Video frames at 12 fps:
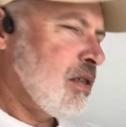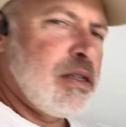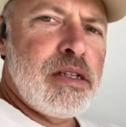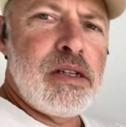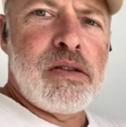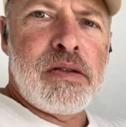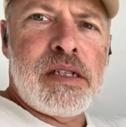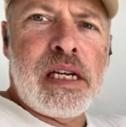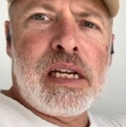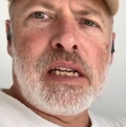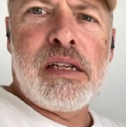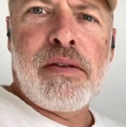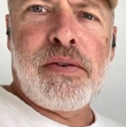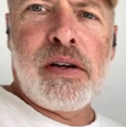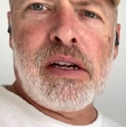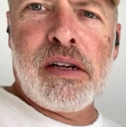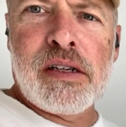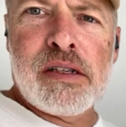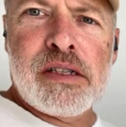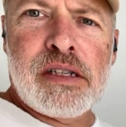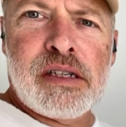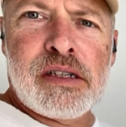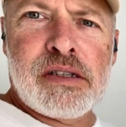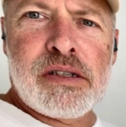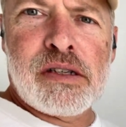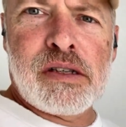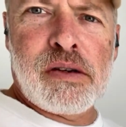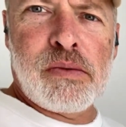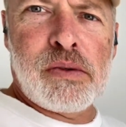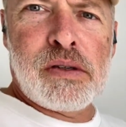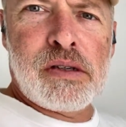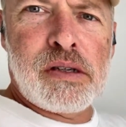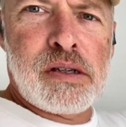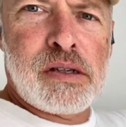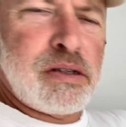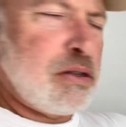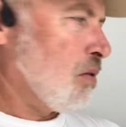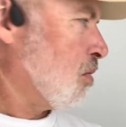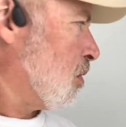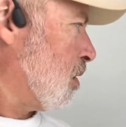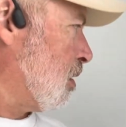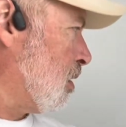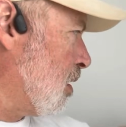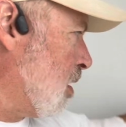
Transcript: you know, sanded different areas here so that when we